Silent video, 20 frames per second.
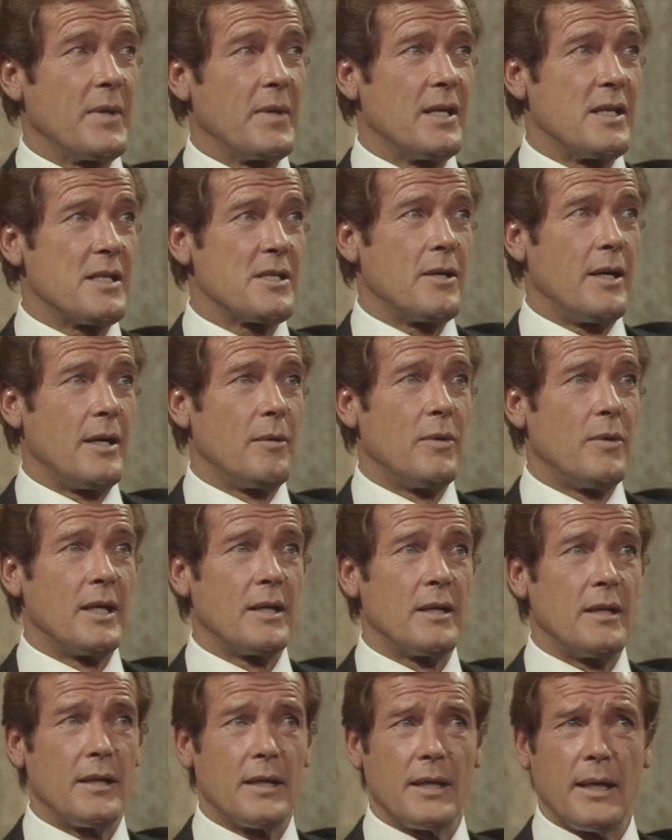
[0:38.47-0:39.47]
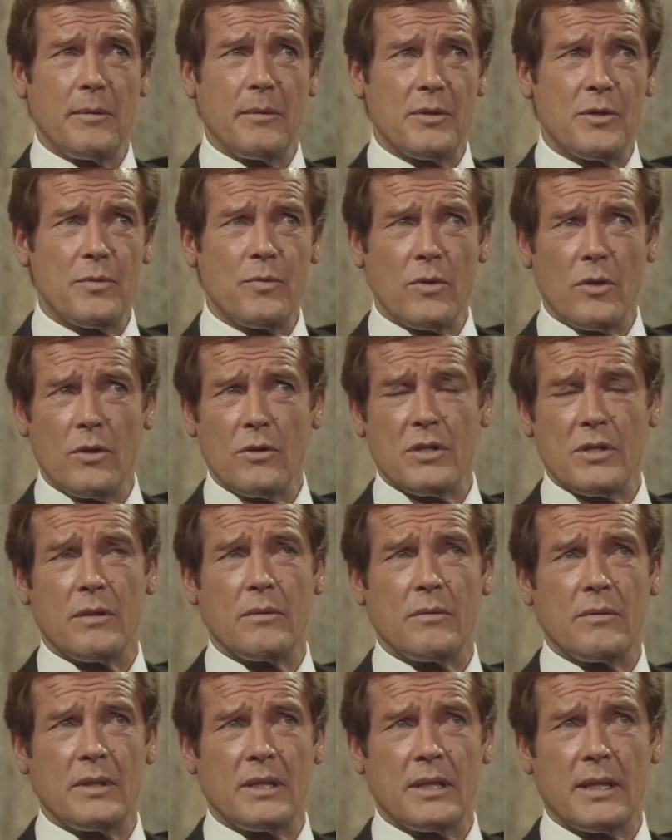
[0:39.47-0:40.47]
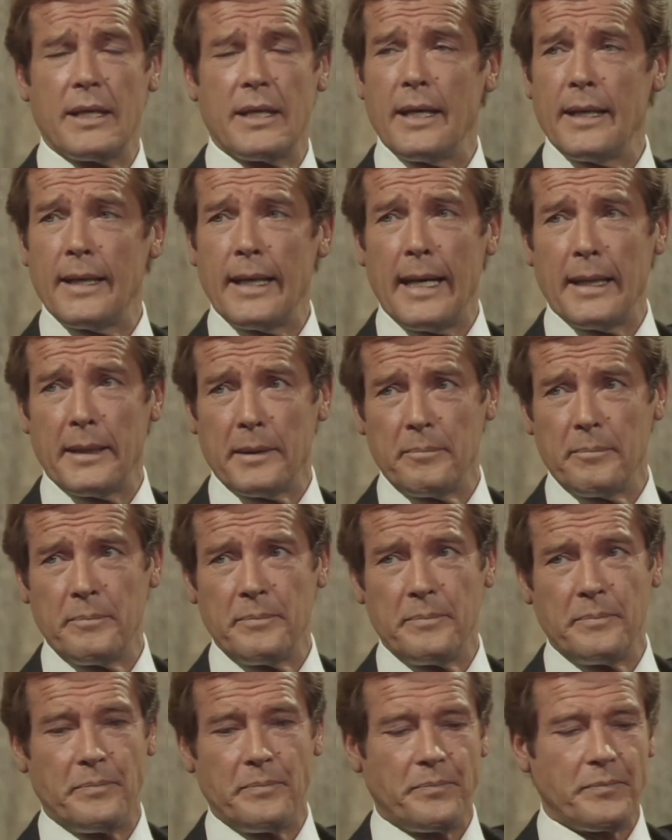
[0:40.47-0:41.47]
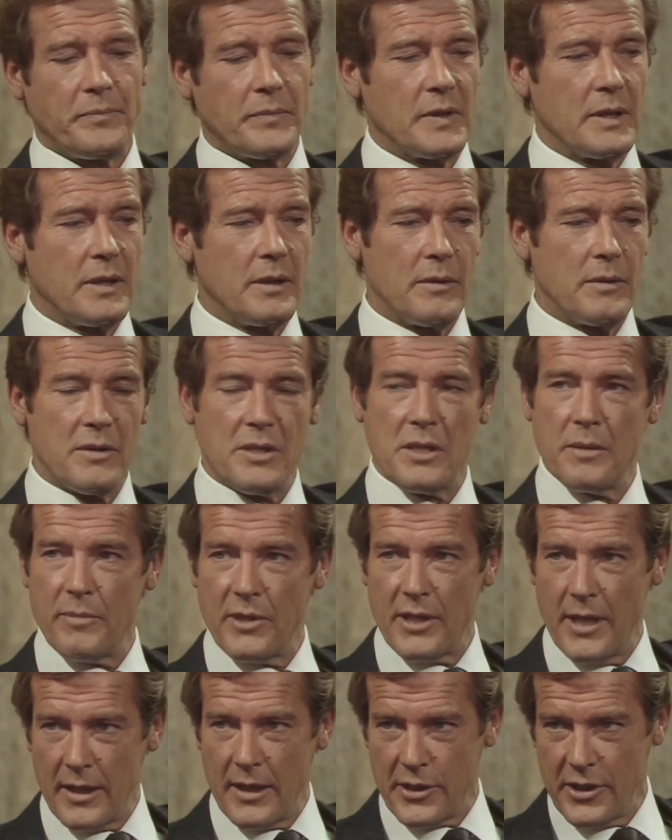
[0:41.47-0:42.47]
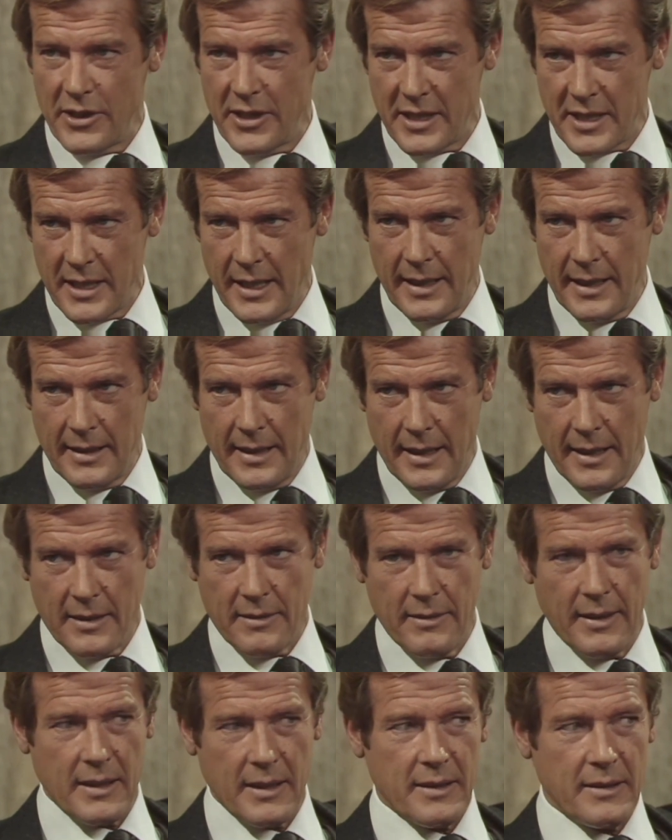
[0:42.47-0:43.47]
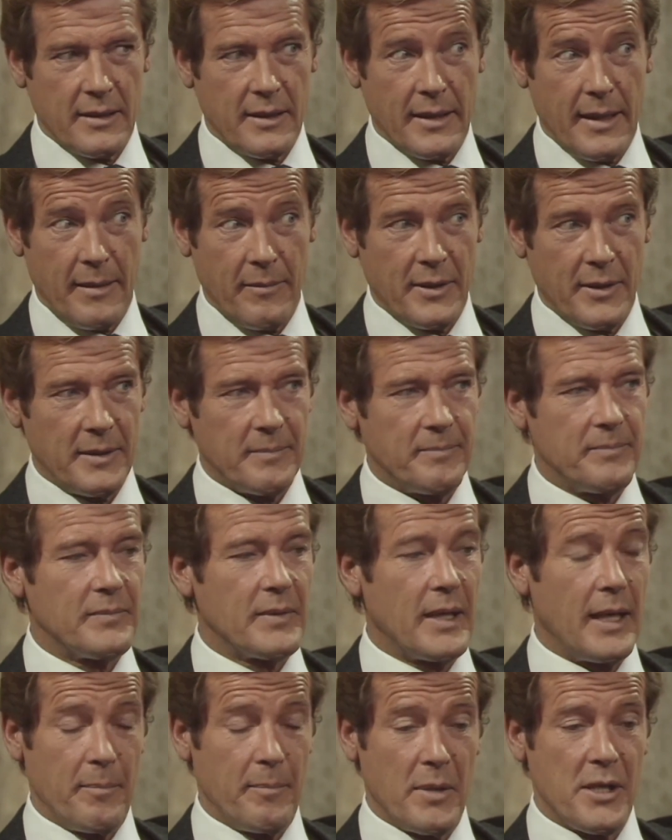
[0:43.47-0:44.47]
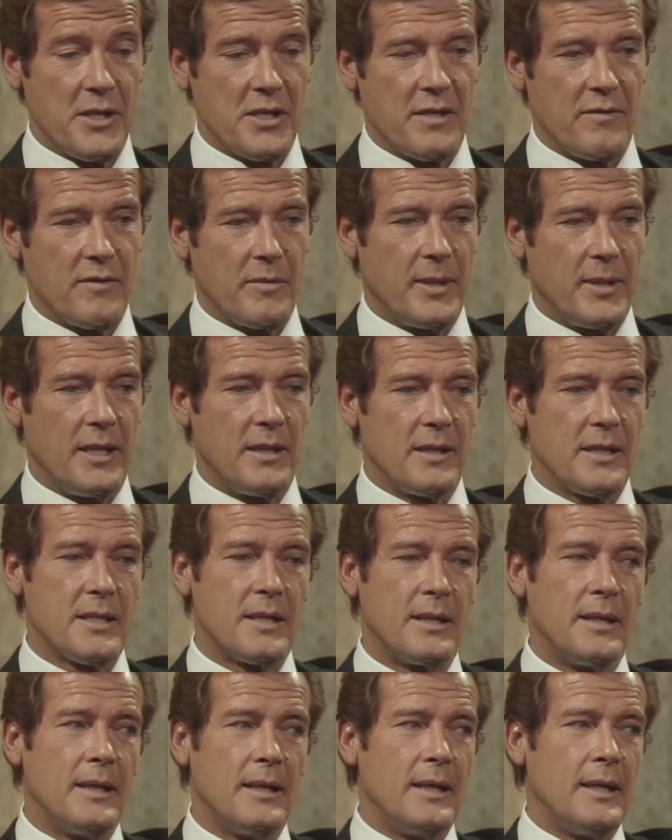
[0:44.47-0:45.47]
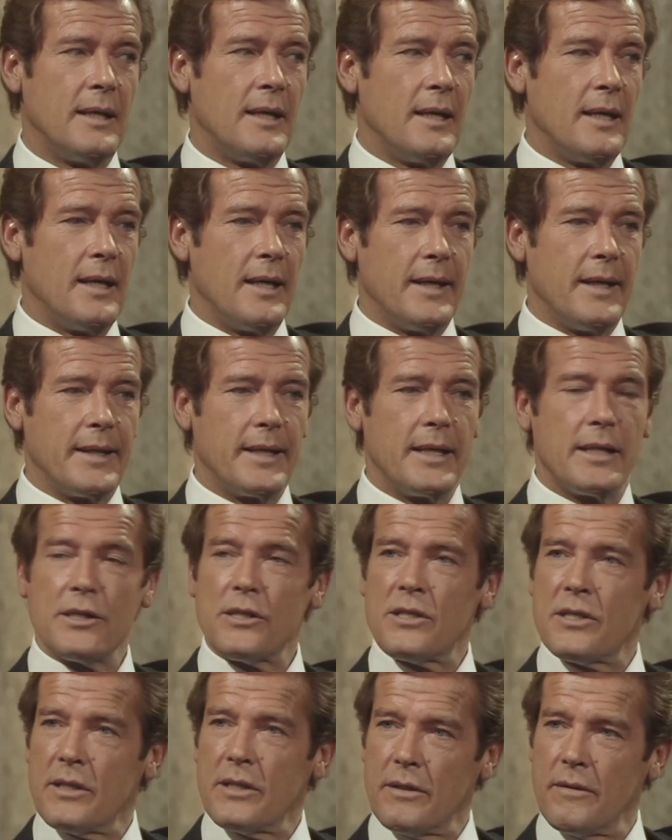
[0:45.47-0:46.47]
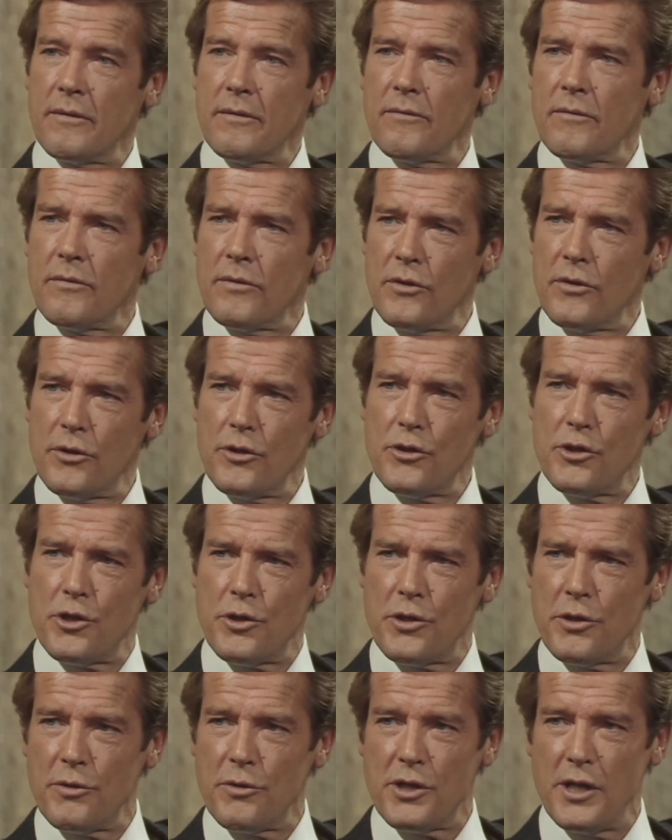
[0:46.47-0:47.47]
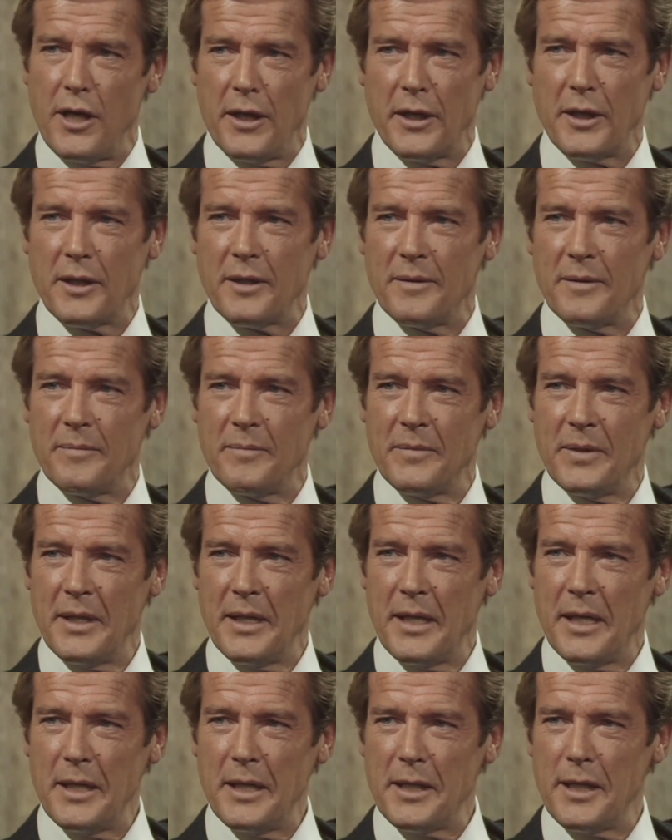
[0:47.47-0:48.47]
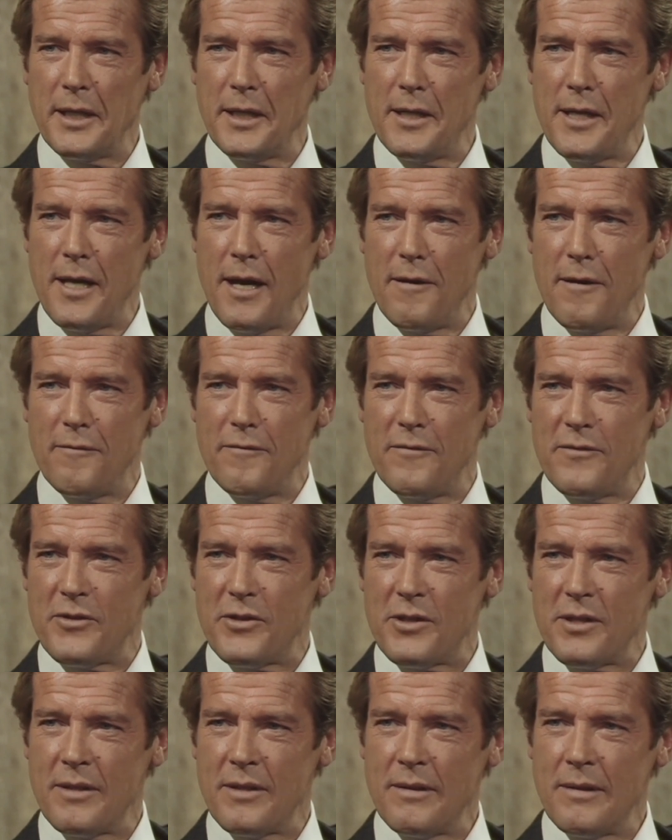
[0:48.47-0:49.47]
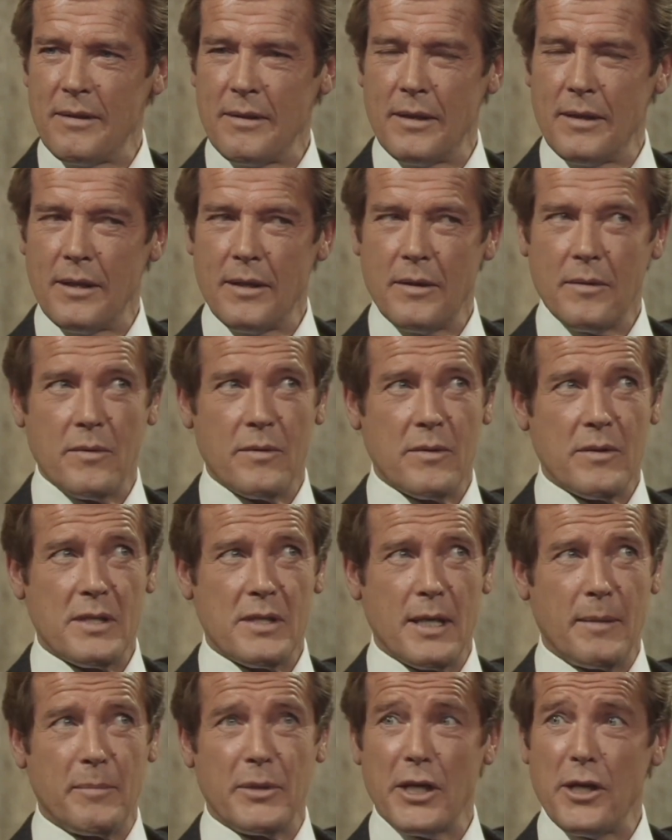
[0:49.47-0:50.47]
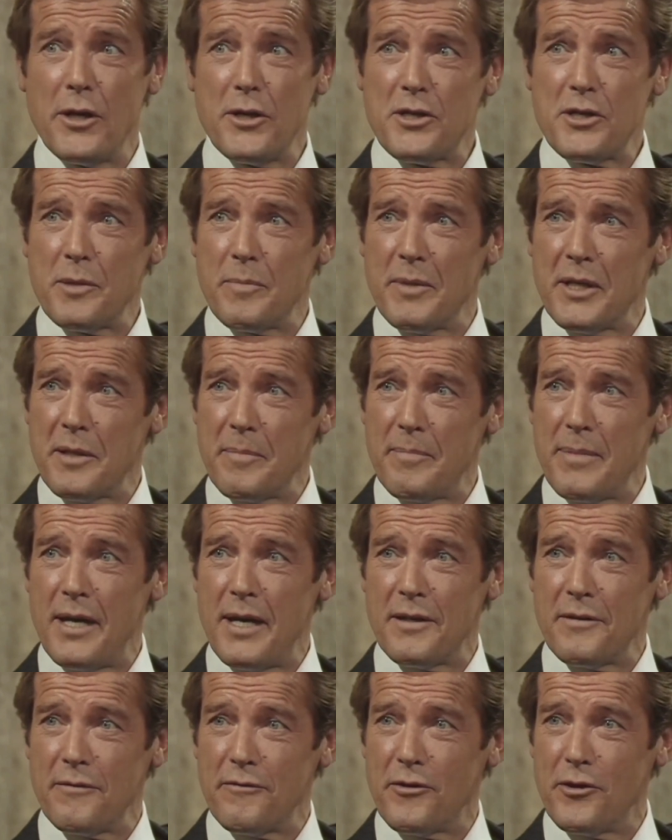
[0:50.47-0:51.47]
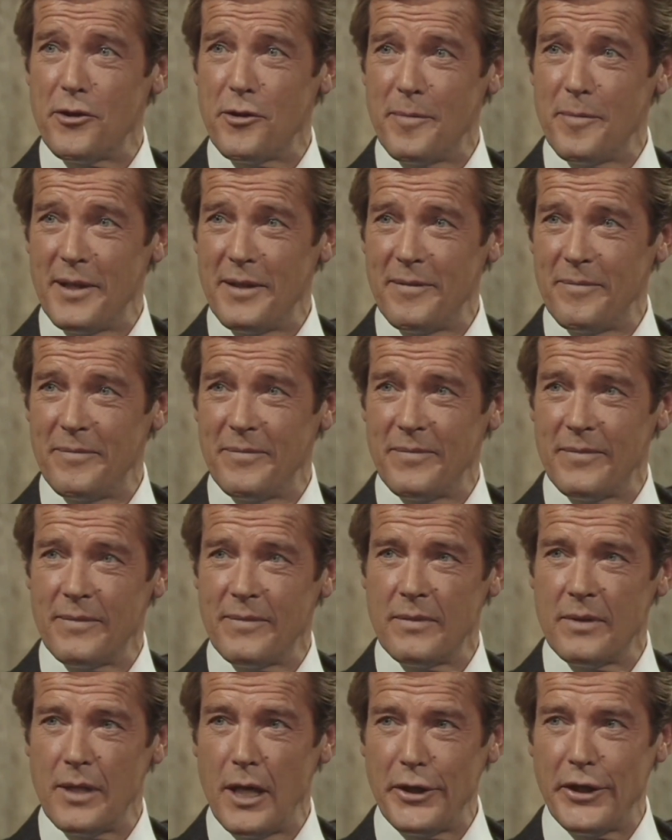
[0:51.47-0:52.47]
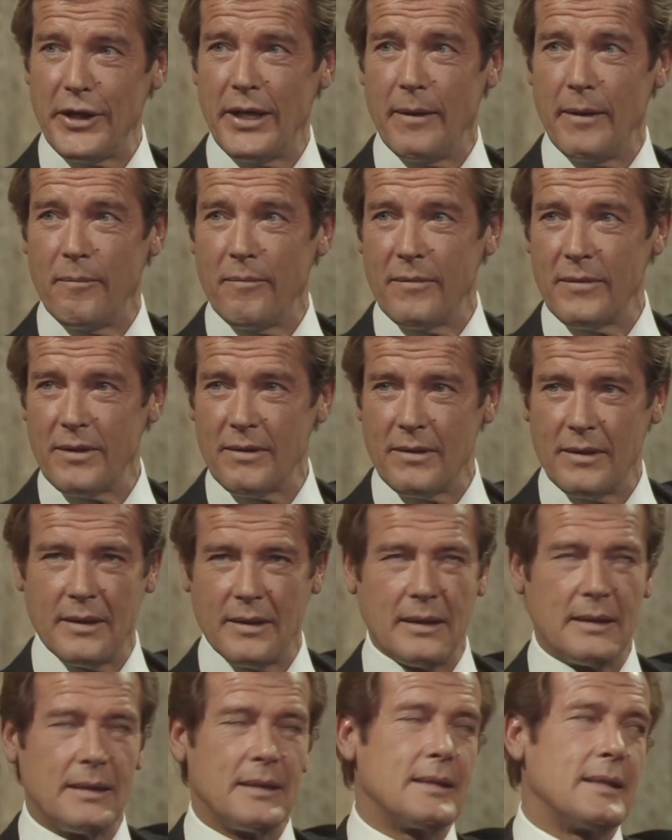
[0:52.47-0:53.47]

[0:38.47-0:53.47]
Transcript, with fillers: And so I went along, and I was also with Ken Adam, who was the production designer, art director on that one, and most of the bonds. And he is Teutonic, and he loves somebody else to be the butt of humor, not him, you know.